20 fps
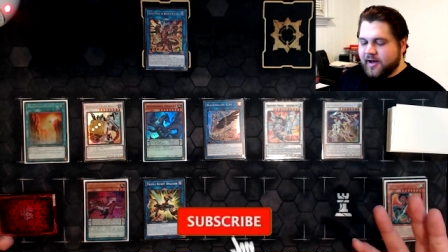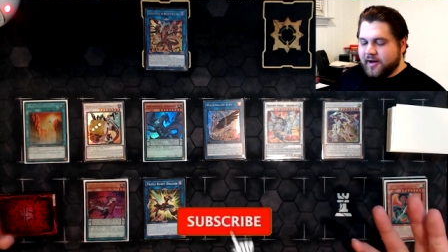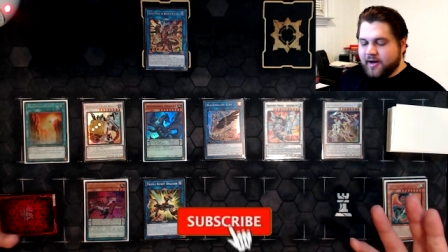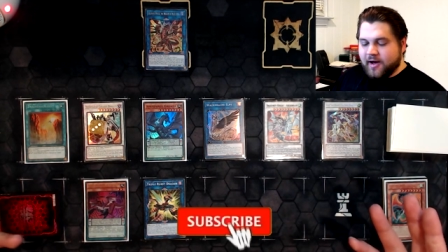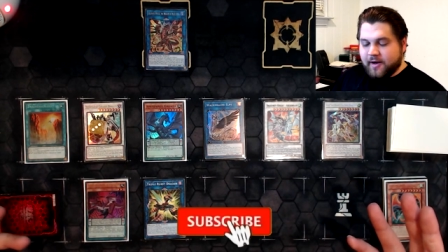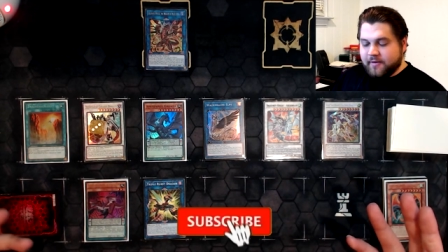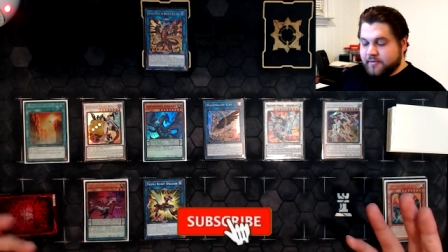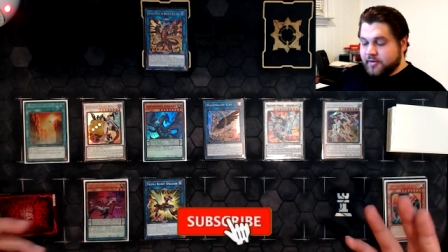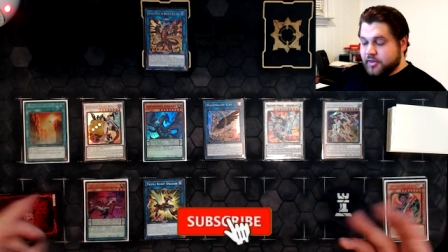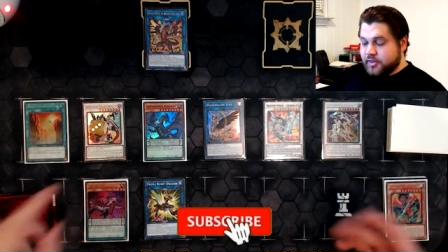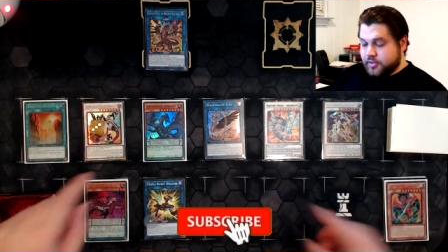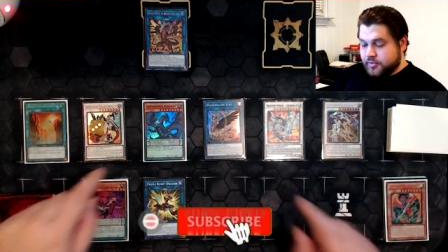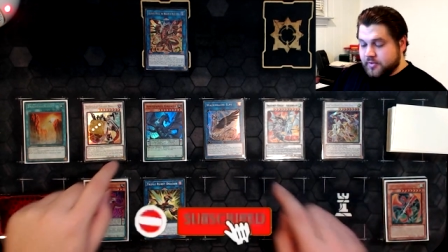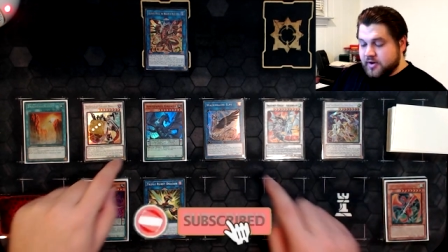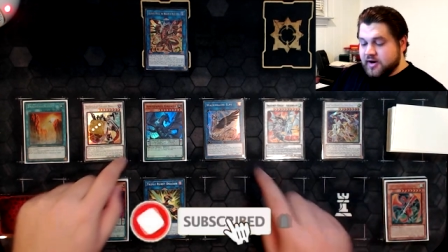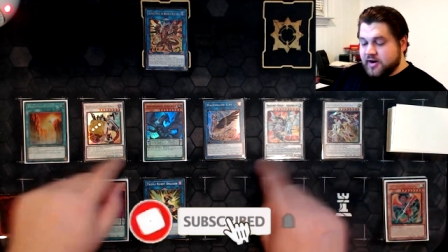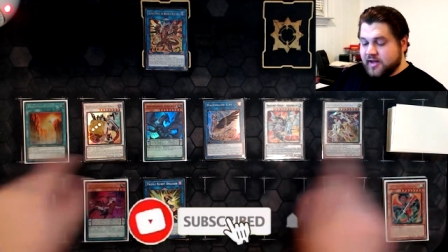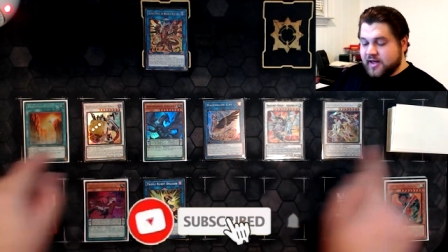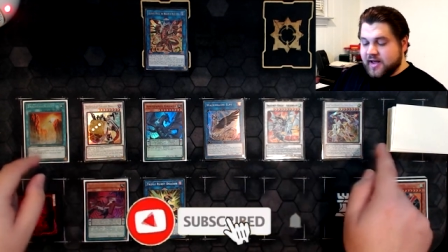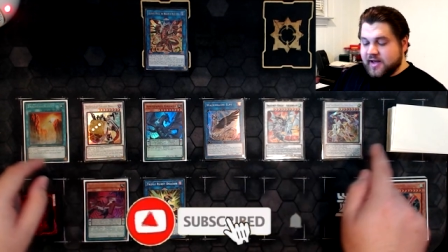uh, of
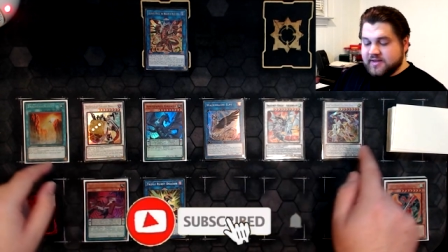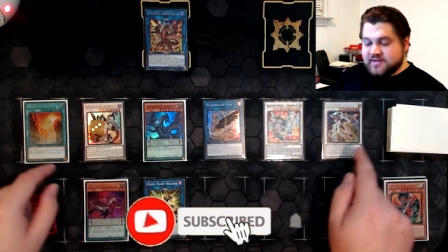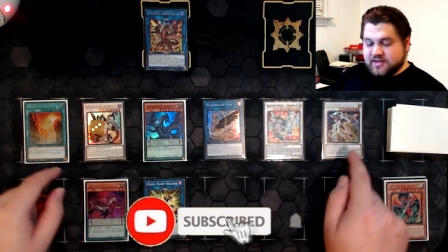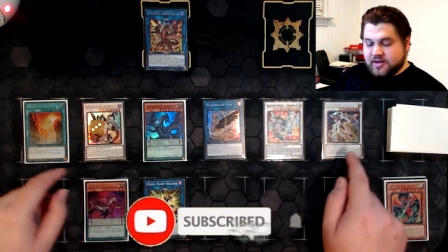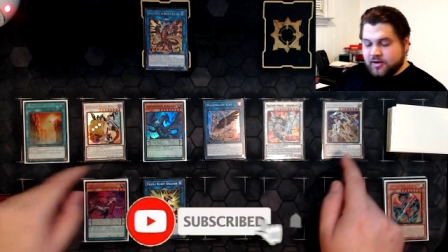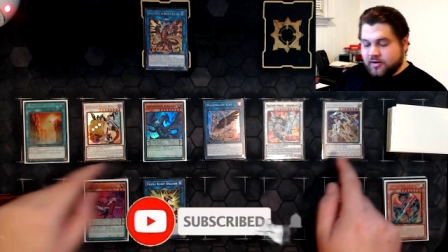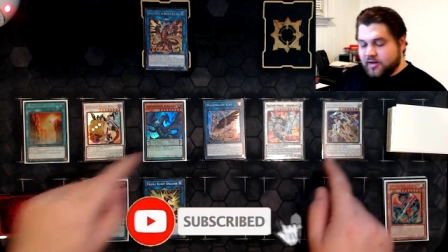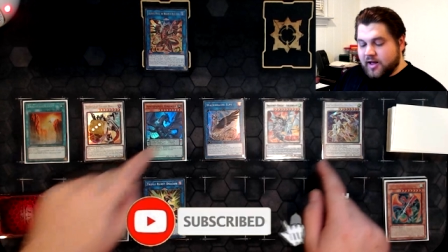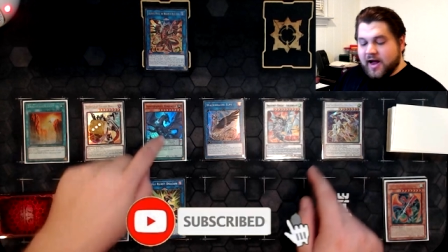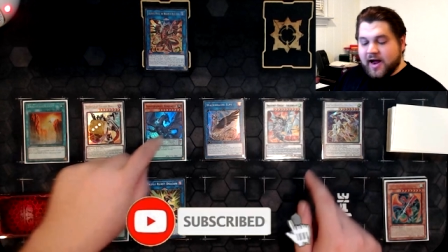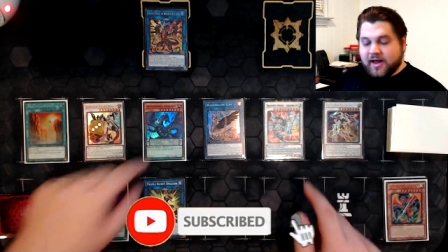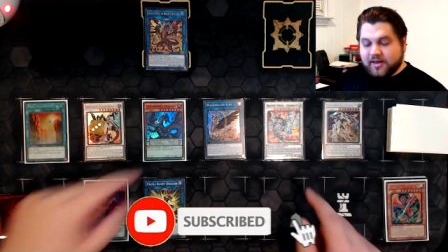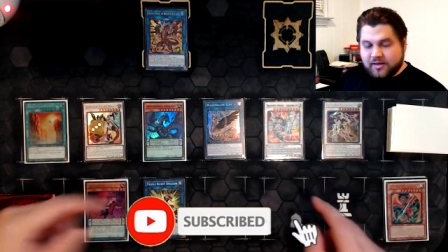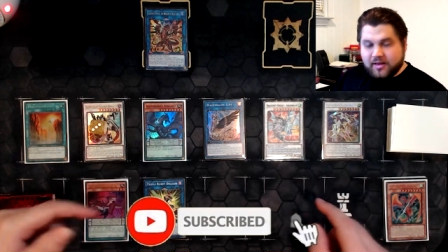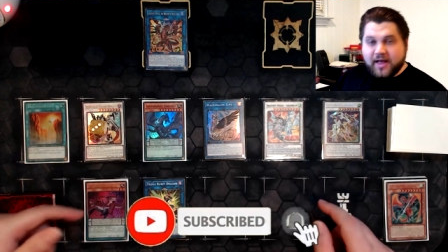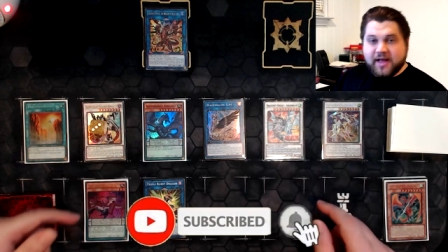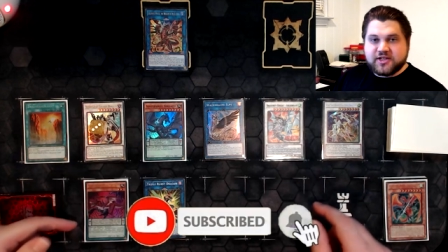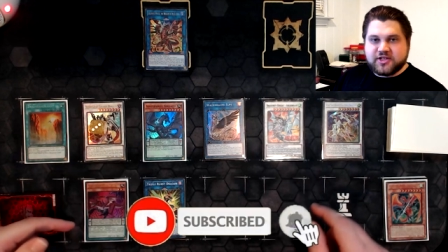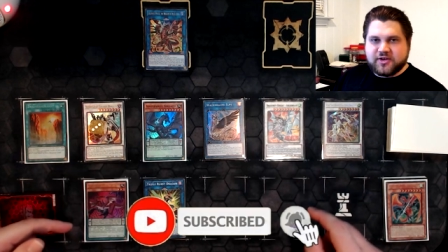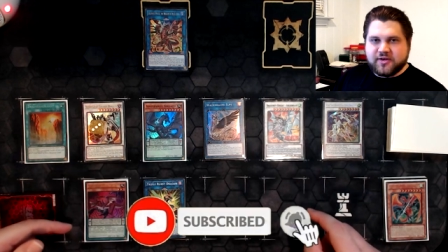three negates,
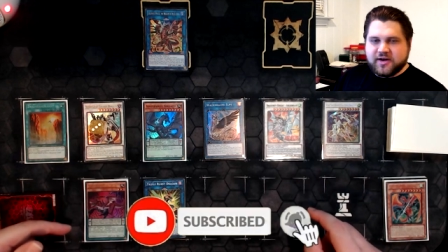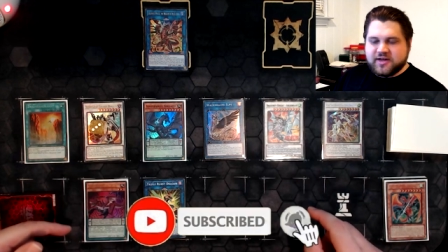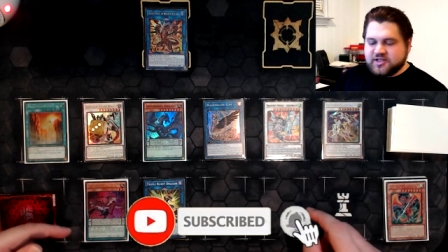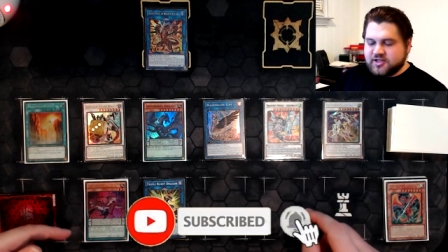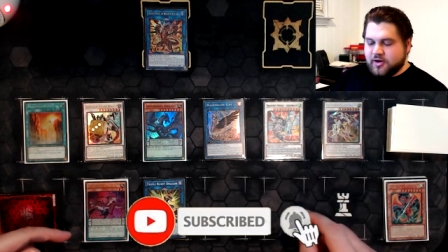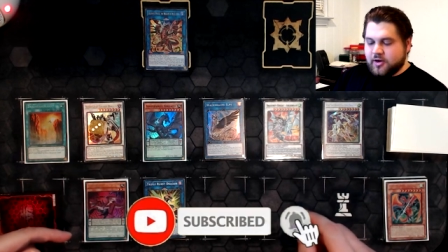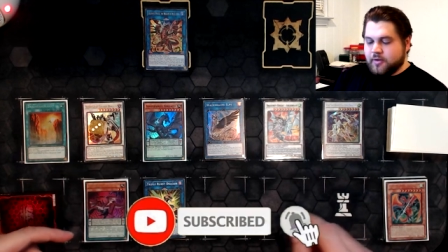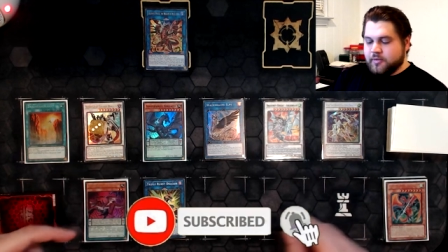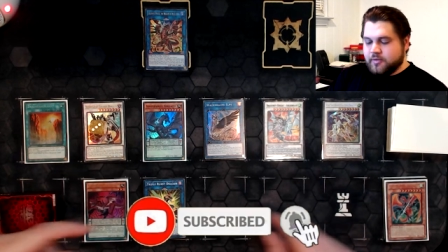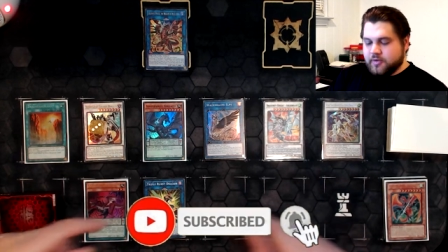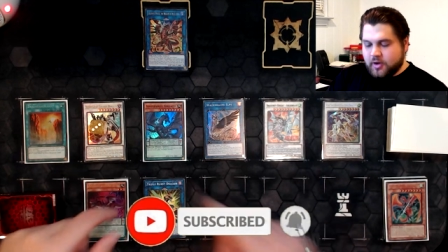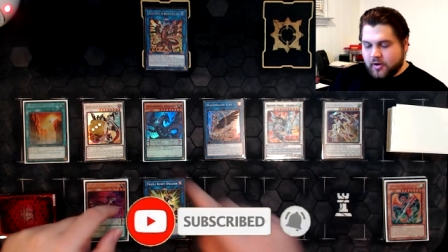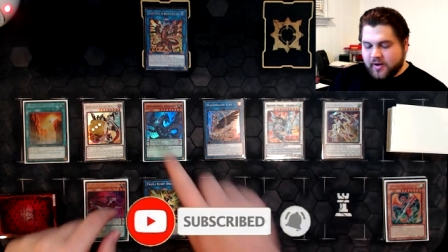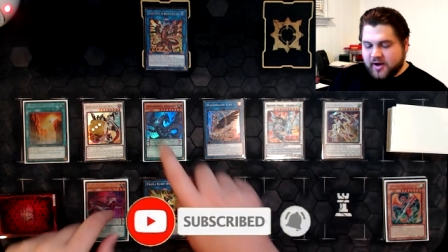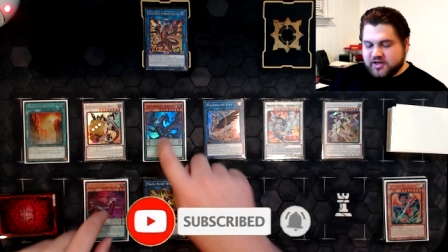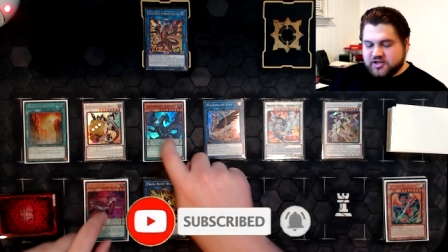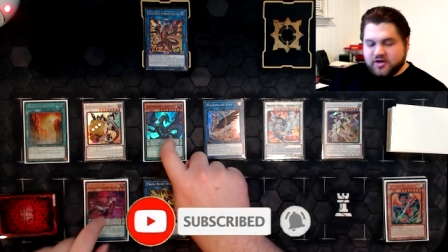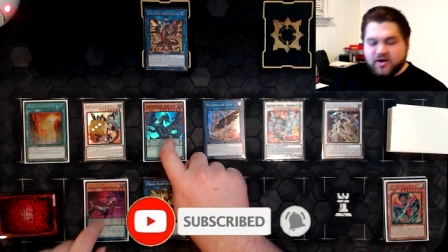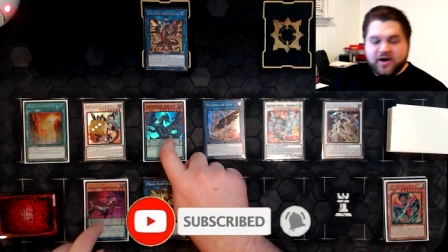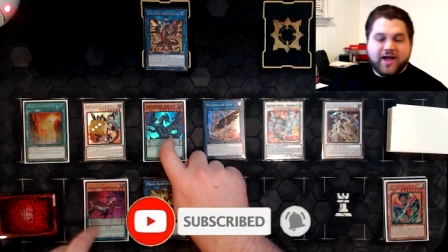Goliath Lechery,
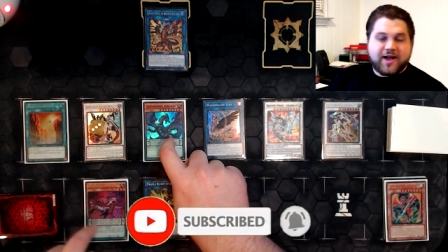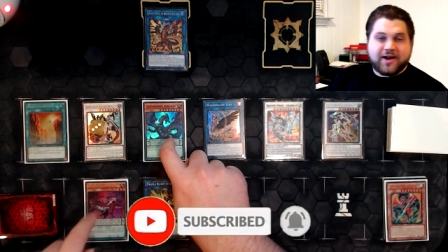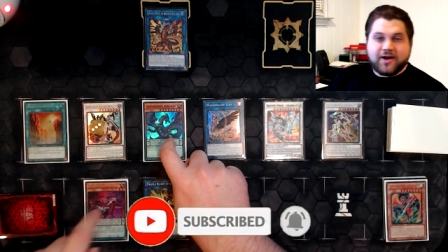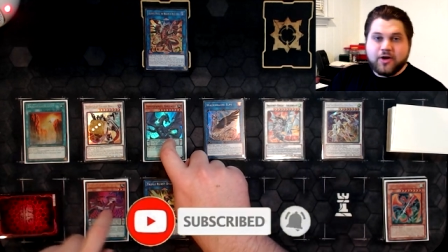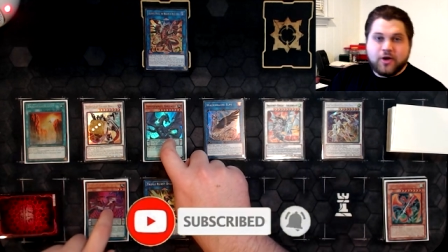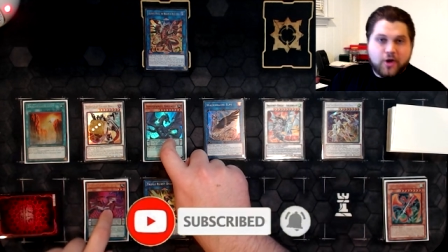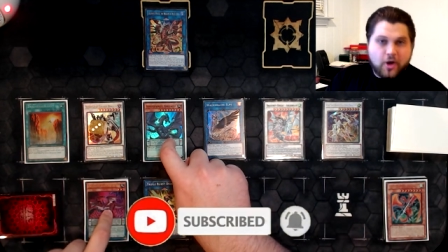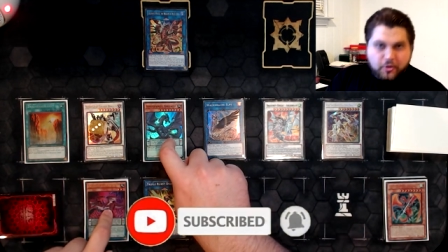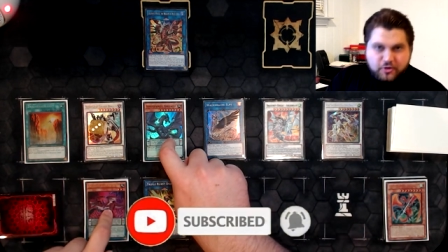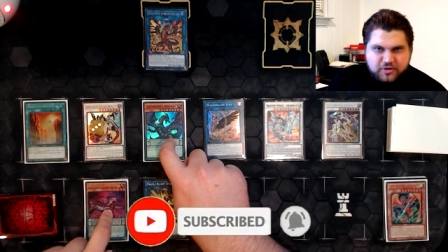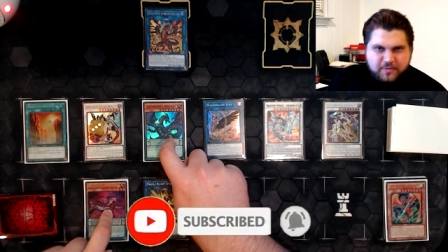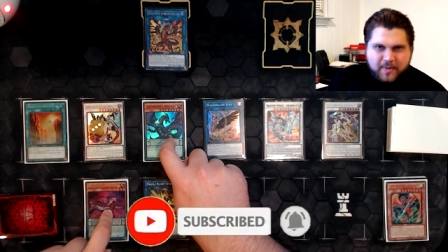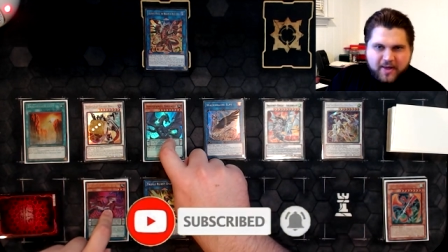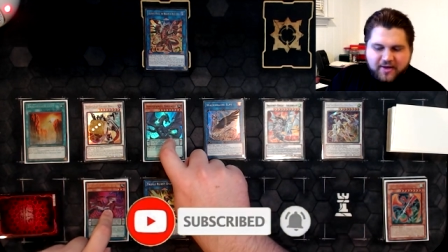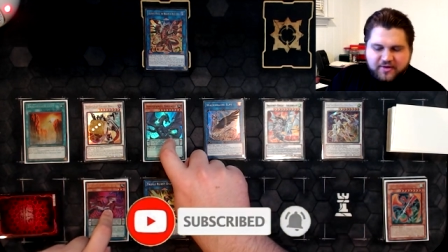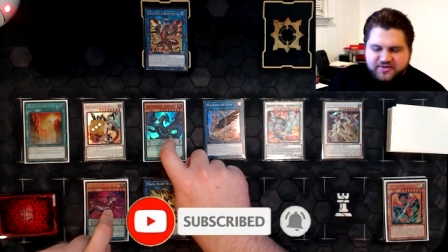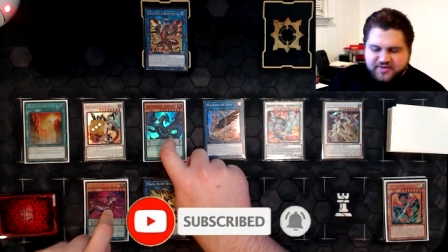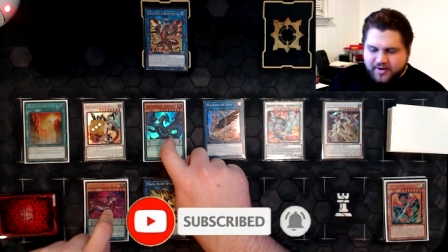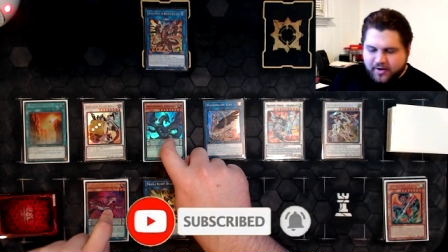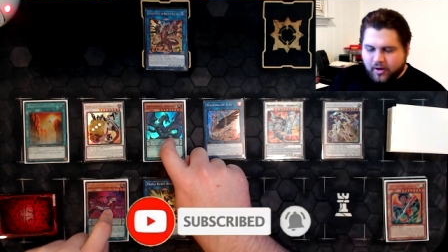so no extra deck,
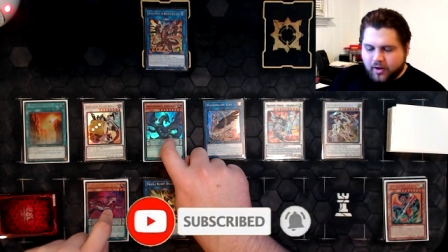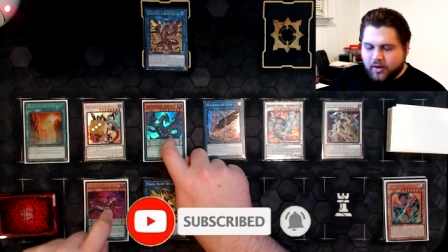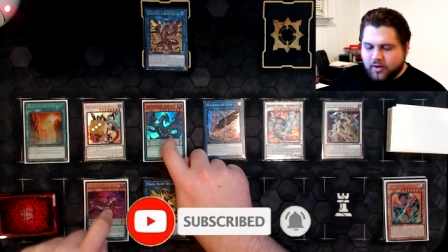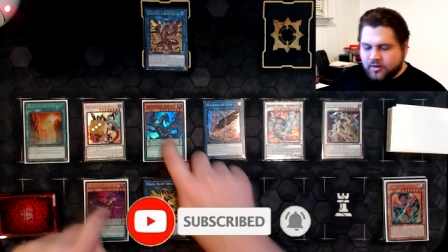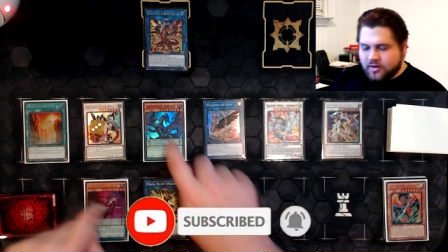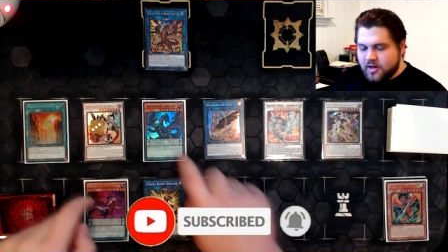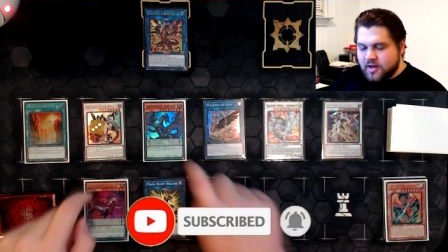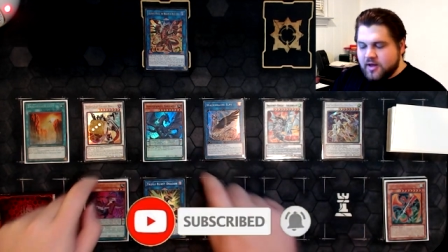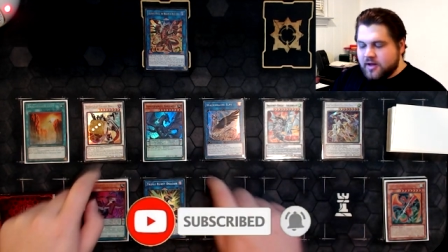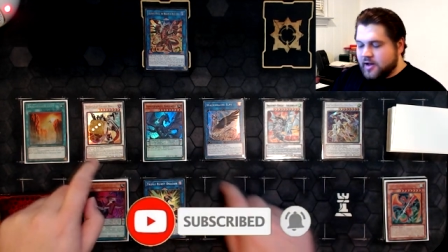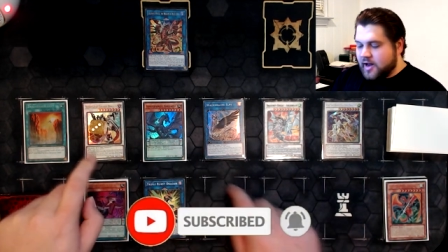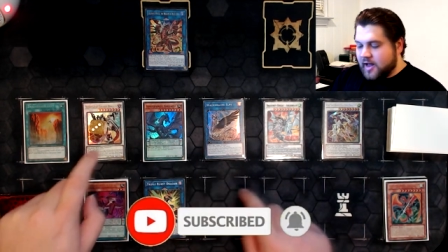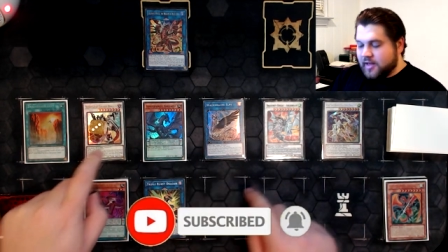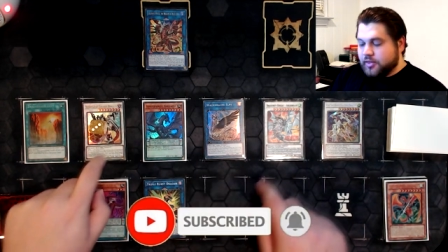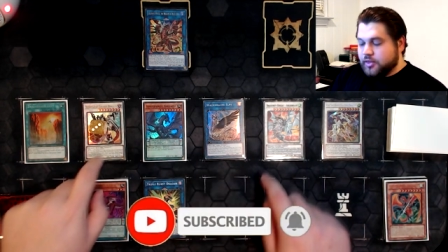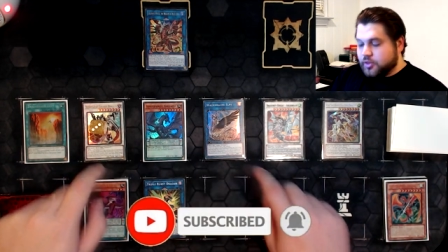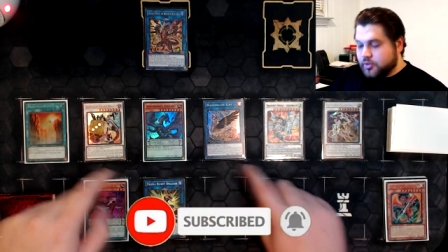no spells at all,